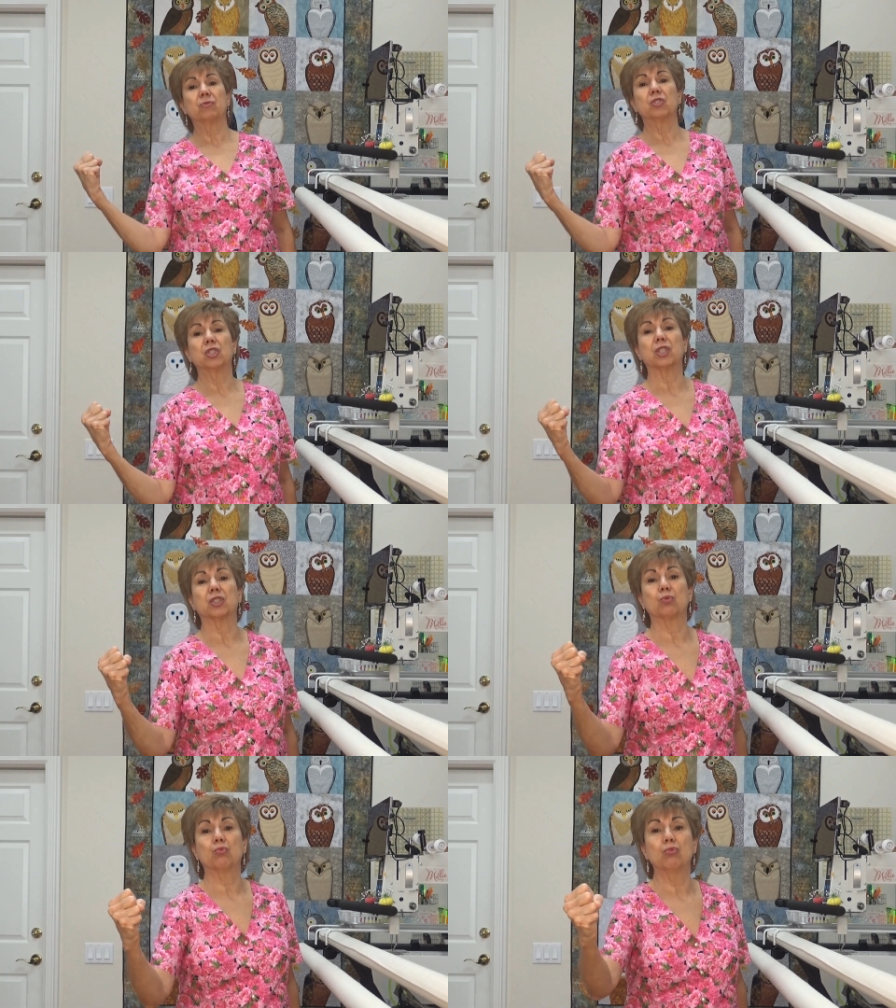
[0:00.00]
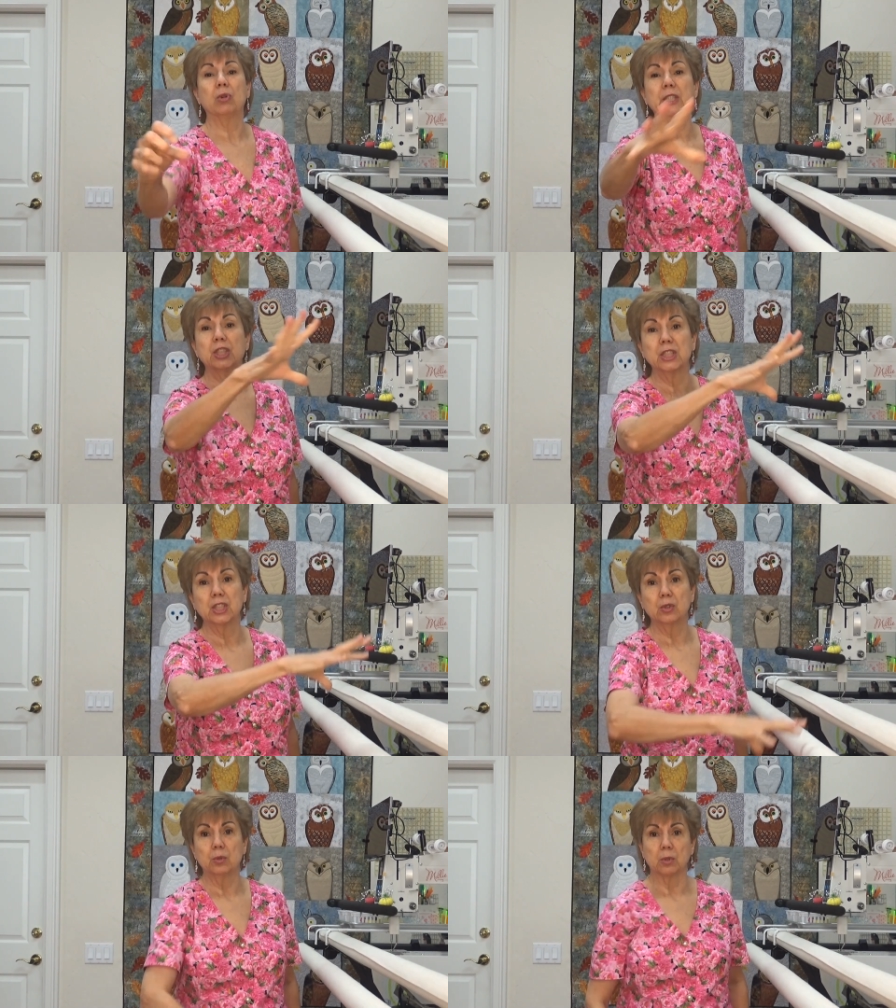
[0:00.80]
just rush
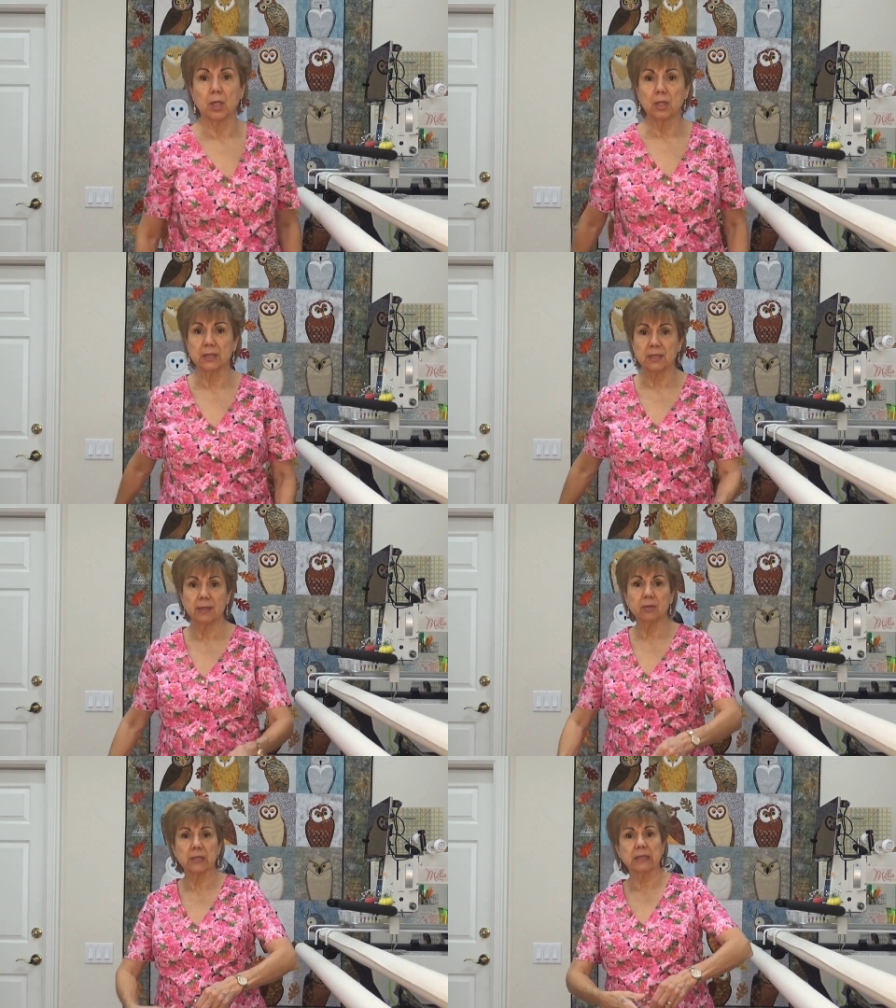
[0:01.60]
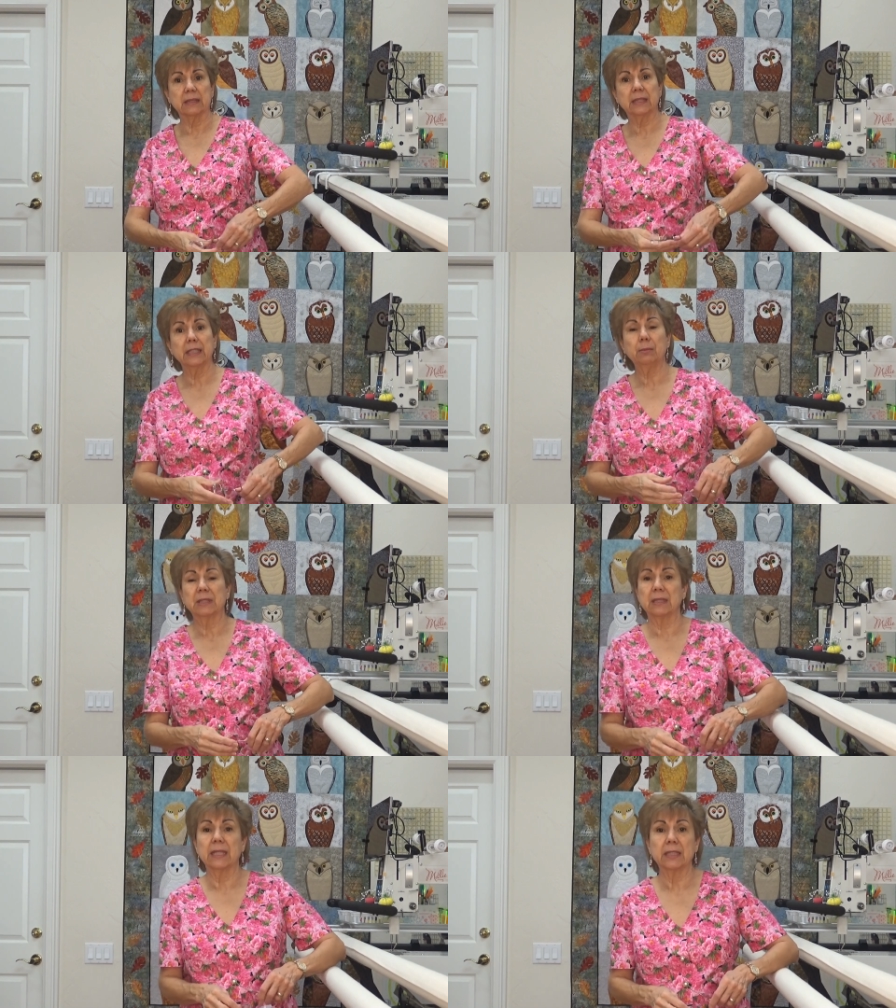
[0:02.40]
into it with all his devils and his
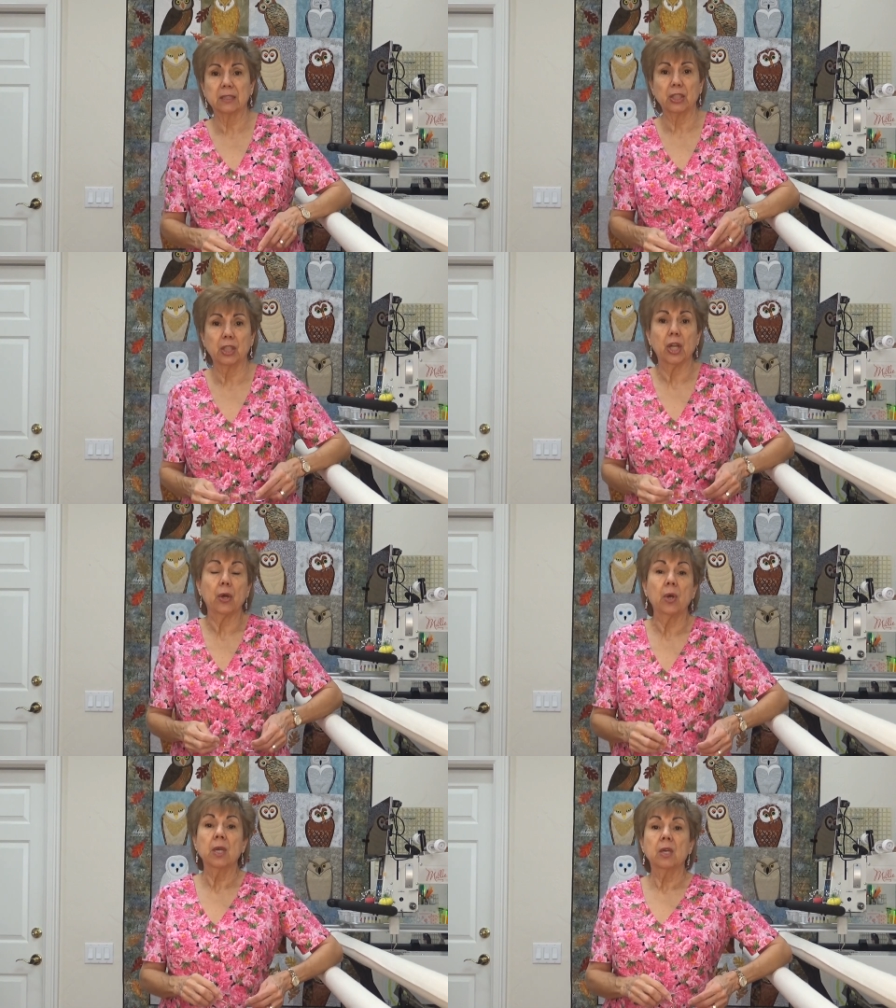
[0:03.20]
demons and next thing you know,